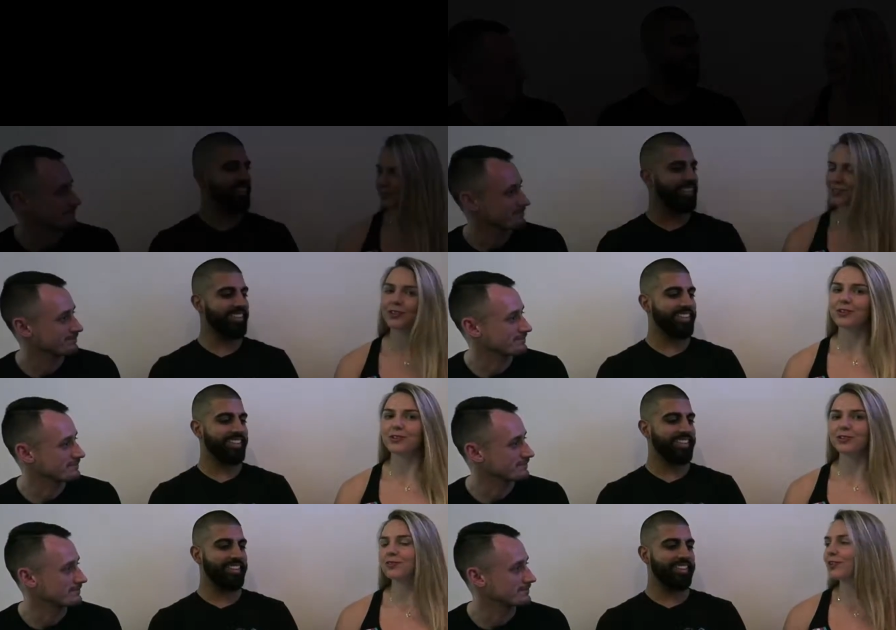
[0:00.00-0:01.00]
Speaker 1: Awesome.
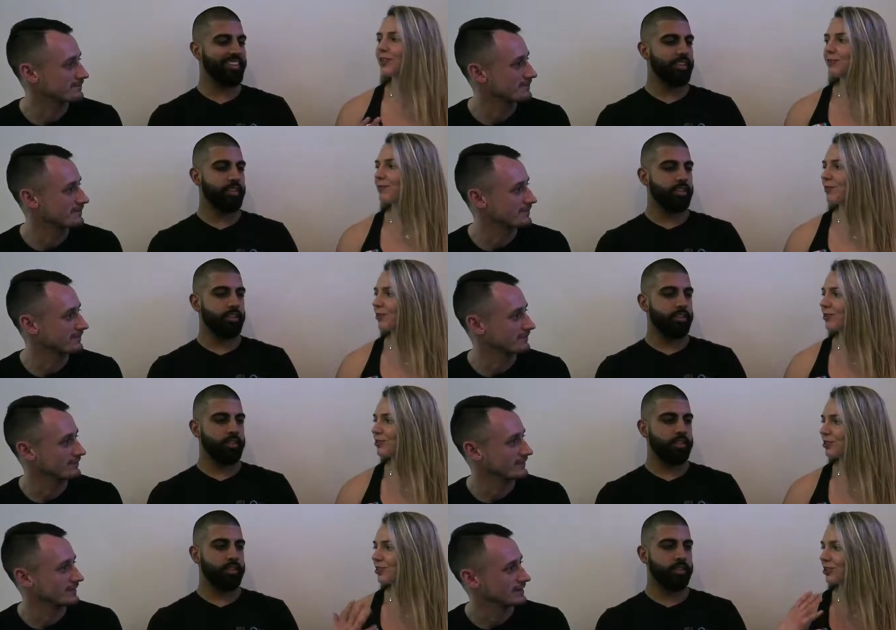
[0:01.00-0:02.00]
So who's floating for?
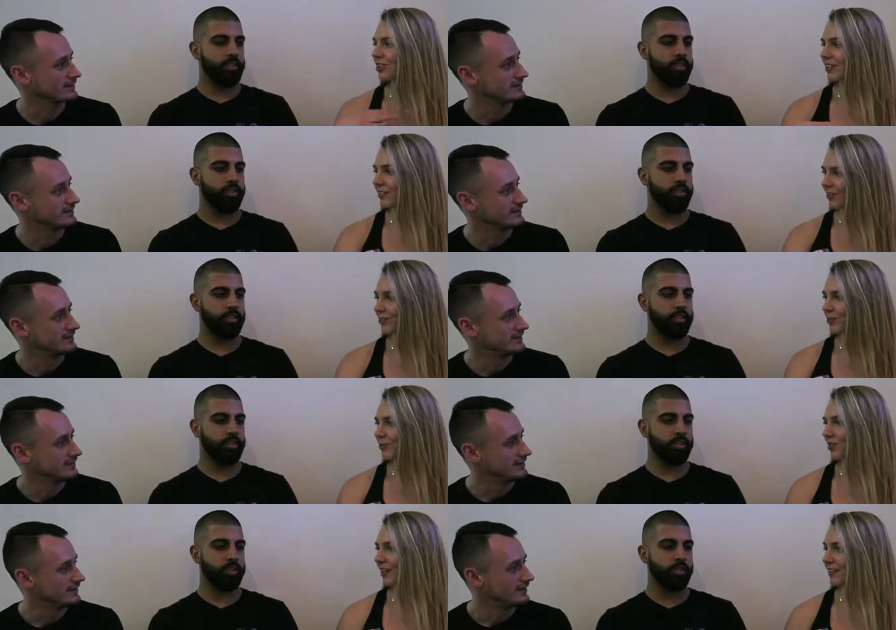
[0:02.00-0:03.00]
Who's usually your
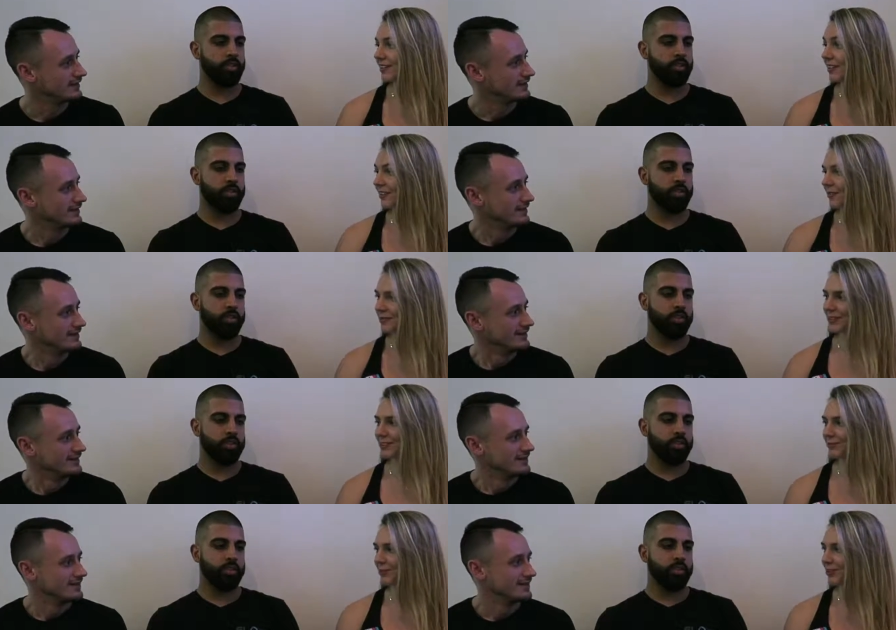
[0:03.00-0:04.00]
normal clientele that comes
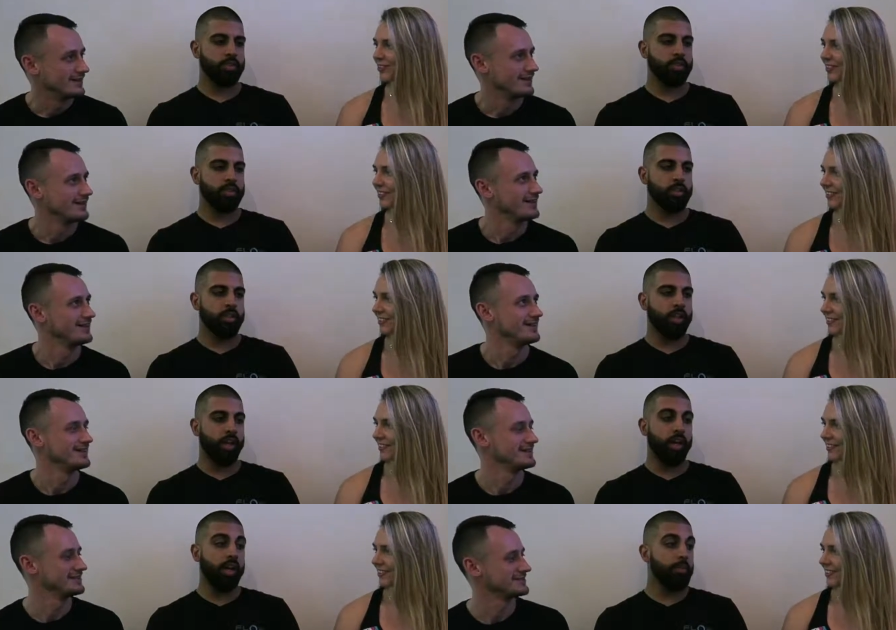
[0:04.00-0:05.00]
in to float?
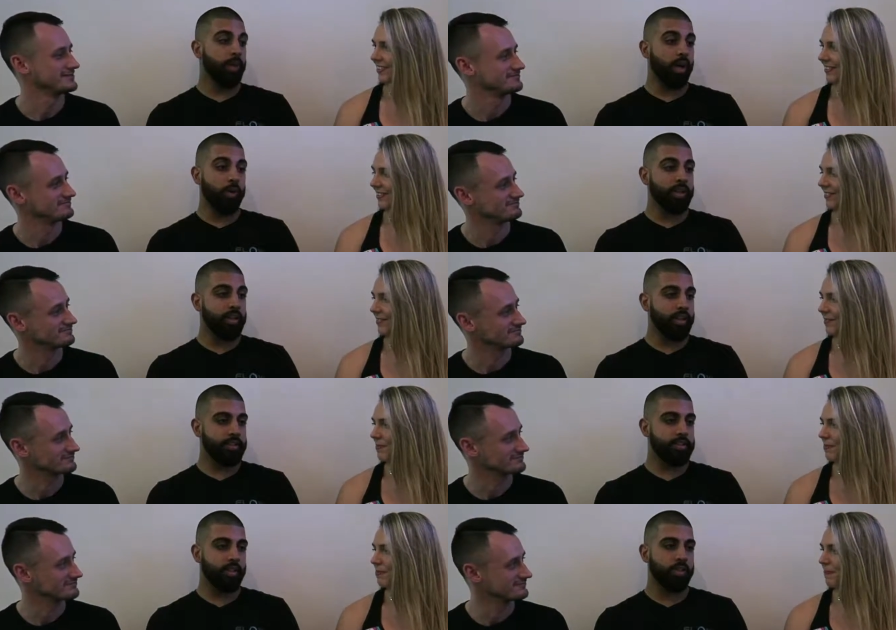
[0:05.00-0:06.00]
Speaker 2: Um, our
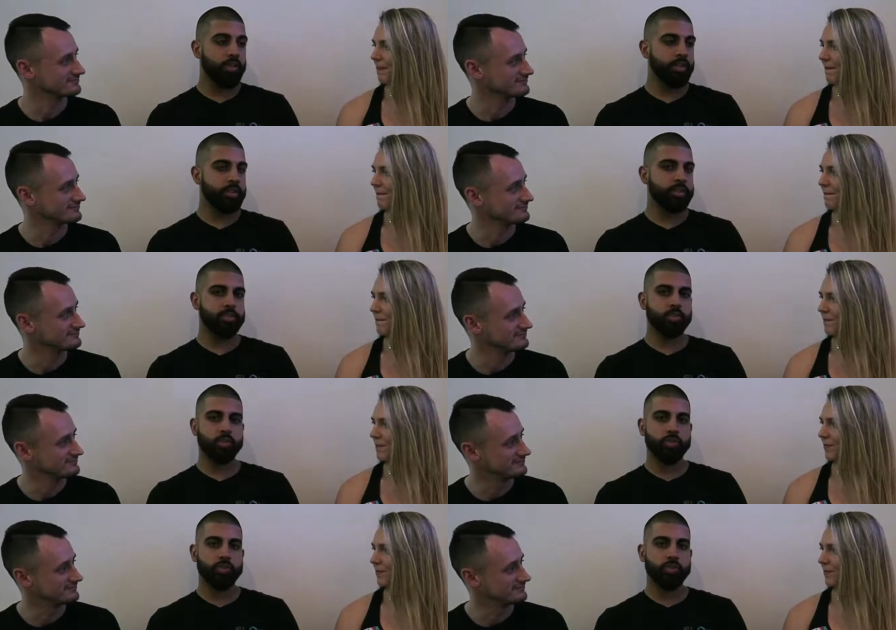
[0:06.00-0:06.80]
clientele is